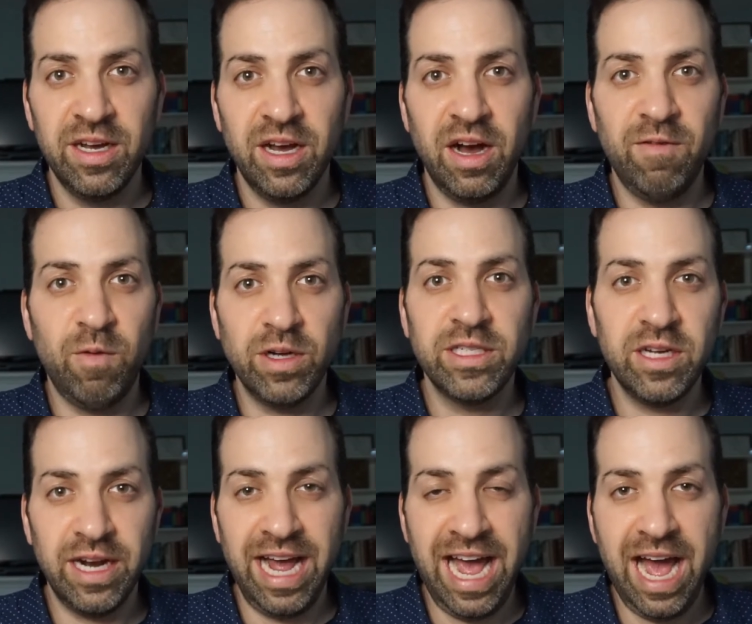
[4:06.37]
of what's going to
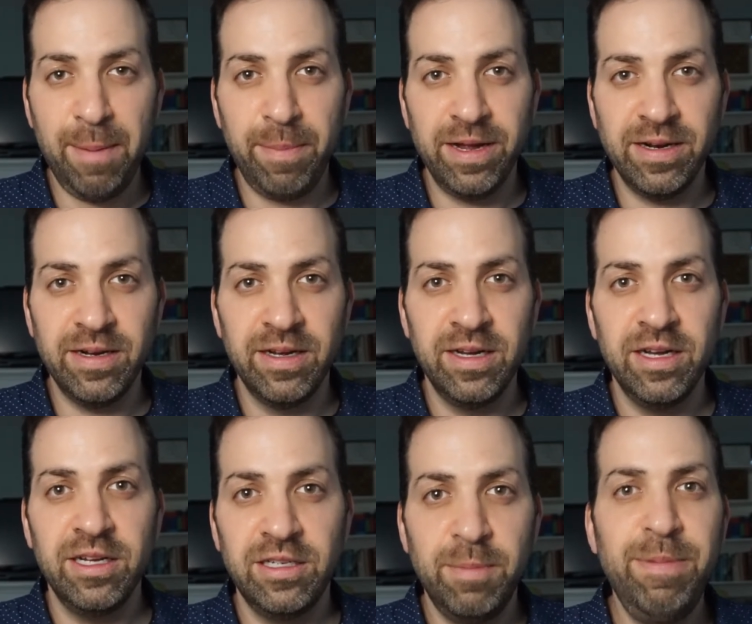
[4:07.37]
happen
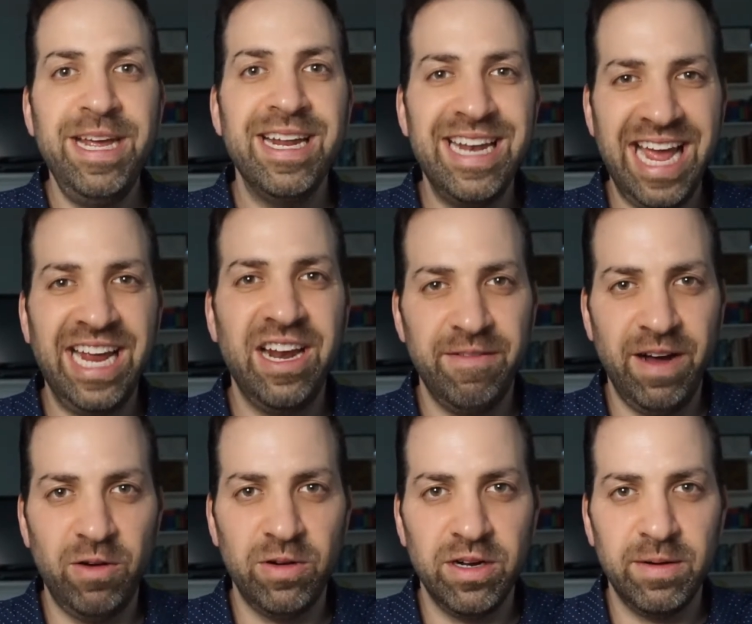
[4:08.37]
to be a negative
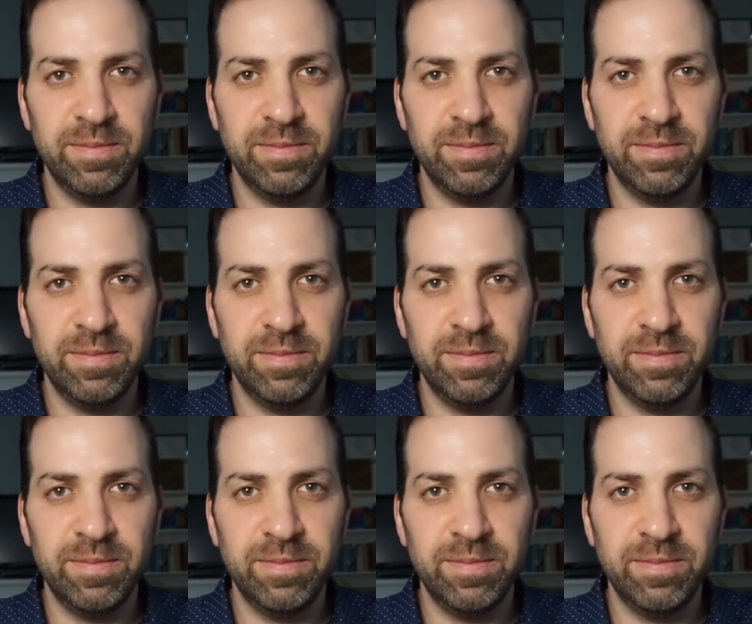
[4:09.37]
outcome.